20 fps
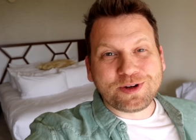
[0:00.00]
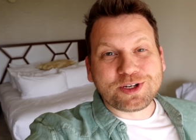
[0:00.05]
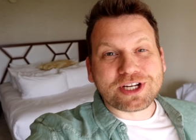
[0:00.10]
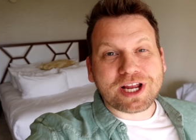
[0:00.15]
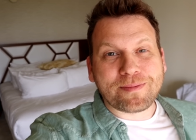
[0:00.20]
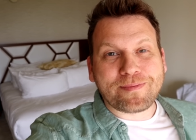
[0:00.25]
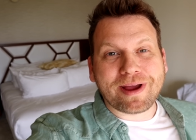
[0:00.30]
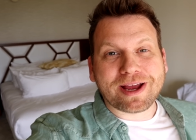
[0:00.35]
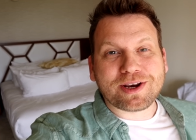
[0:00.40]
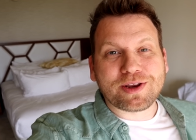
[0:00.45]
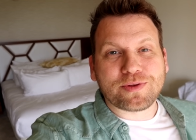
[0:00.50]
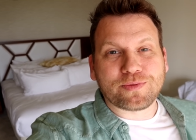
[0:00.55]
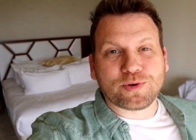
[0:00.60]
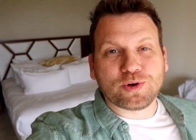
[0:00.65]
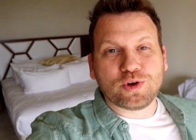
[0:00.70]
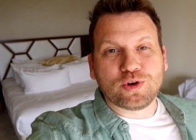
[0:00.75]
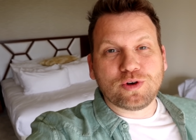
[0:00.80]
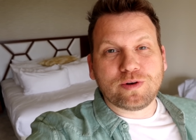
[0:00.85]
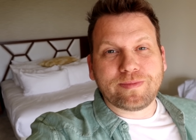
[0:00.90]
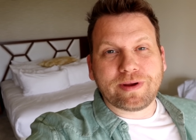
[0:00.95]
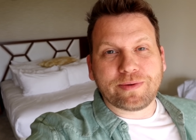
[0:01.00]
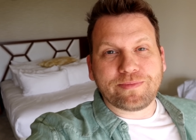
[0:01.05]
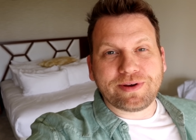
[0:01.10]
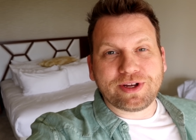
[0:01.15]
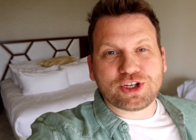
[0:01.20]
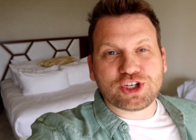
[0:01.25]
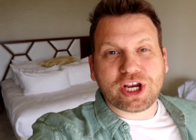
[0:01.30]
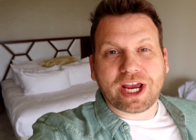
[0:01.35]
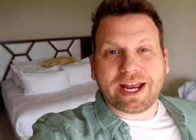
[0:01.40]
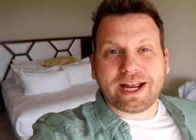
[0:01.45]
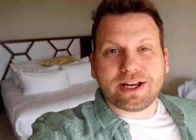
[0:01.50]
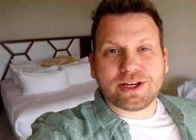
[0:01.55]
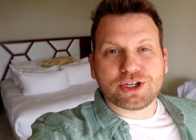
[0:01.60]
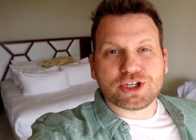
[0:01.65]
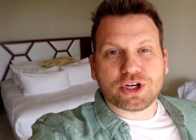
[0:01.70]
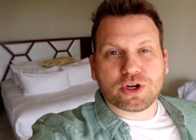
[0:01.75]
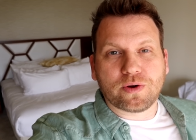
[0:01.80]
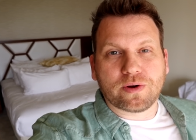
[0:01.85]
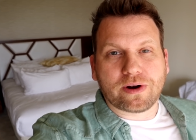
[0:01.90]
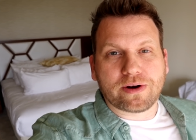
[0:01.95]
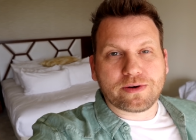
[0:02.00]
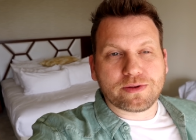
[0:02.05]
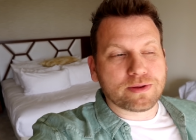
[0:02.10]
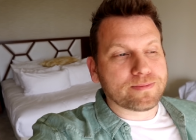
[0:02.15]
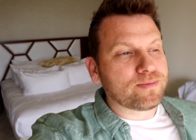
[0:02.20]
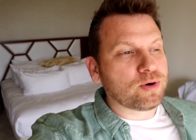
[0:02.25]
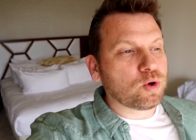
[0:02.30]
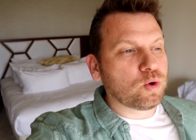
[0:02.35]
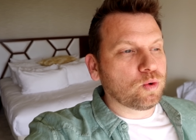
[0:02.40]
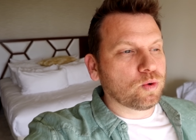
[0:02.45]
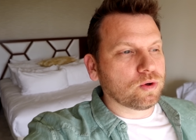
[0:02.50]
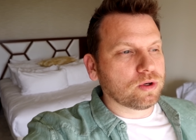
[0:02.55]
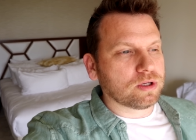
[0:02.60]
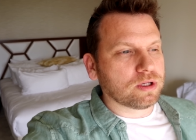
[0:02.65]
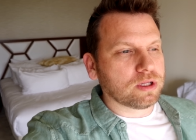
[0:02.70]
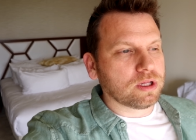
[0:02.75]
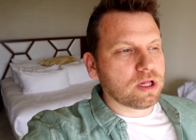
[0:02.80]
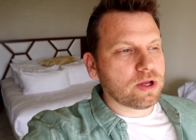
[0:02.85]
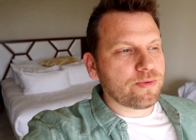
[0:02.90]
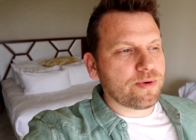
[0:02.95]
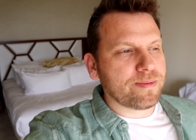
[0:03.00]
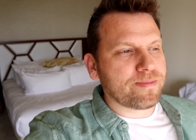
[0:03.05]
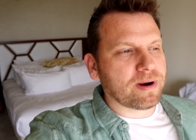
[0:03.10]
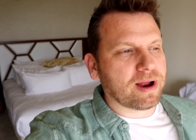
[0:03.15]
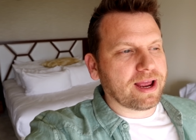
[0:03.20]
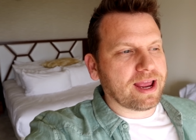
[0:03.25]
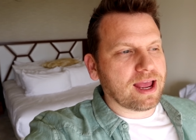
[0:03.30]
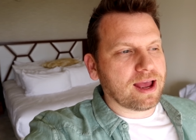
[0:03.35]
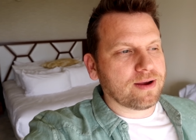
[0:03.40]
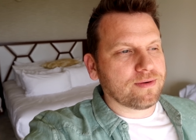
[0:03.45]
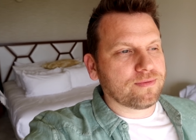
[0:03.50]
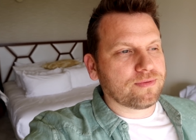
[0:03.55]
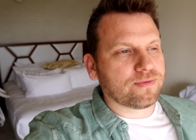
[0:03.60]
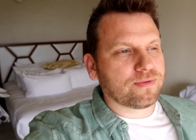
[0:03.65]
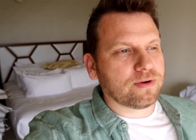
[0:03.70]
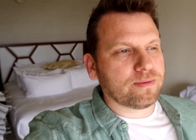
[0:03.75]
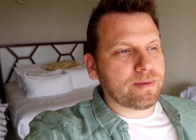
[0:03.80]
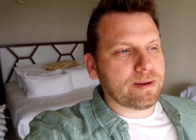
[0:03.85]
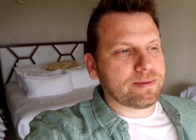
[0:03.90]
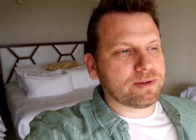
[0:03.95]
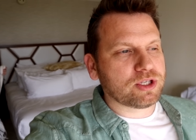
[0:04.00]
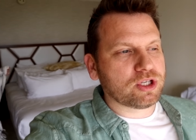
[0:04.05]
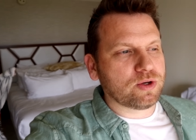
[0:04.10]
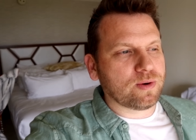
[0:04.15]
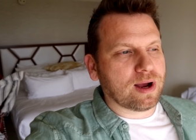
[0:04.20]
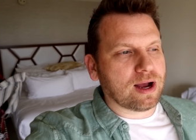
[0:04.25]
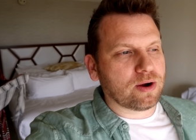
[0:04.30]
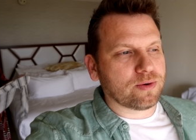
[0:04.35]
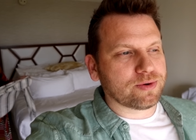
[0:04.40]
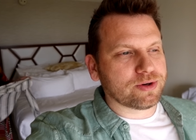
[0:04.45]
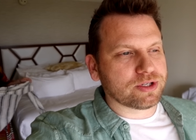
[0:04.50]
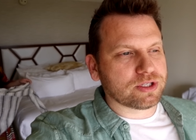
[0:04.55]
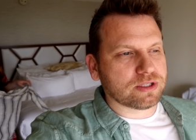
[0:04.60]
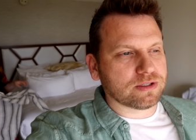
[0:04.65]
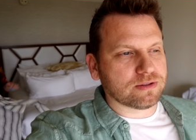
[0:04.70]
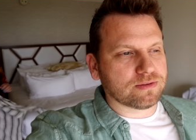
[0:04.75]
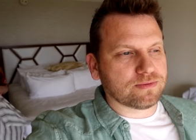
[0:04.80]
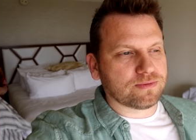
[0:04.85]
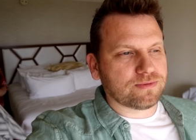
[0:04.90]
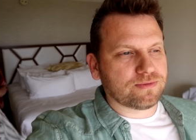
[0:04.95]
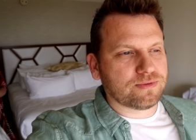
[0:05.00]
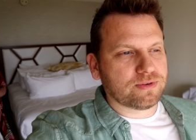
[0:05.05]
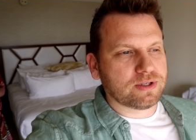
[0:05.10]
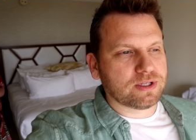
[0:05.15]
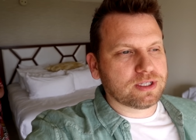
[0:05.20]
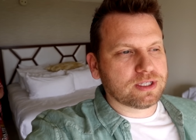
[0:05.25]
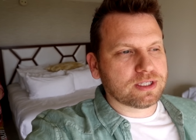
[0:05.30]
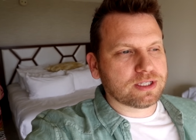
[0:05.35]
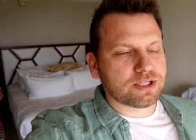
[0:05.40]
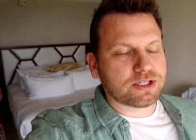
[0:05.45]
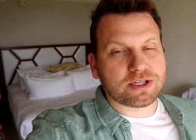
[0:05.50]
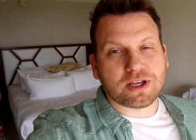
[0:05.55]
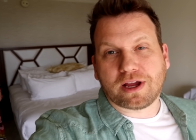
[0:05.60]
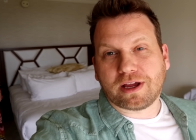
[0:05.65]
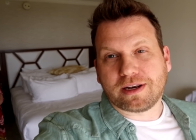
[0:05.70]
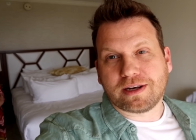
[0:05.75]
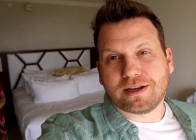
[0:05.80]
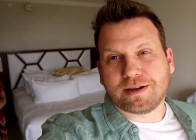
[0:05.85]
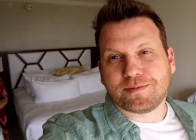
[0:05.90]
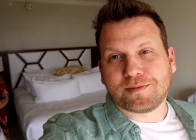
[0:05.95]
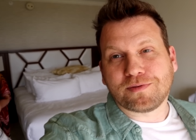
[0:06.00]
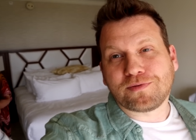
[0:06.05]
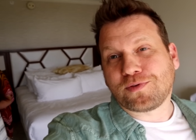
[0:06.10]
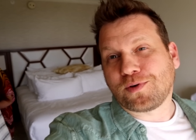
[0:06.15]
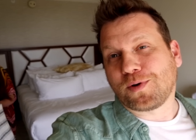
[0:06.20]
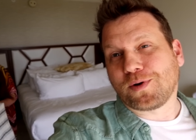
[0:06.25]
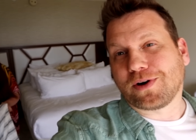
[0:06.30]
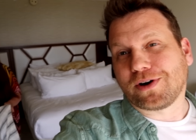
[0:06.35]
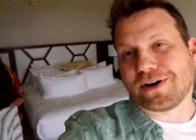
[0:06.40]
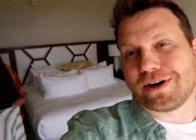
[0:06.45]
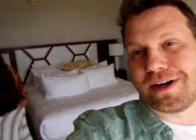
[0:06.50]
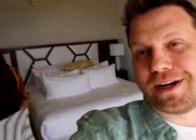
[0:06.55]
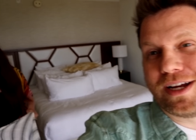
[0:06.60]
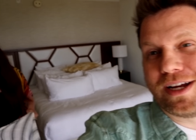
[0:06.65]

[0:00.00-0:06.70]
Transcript: We just got back to the room and we changed to go down to the pool. We probably have maybe two hours of sun before they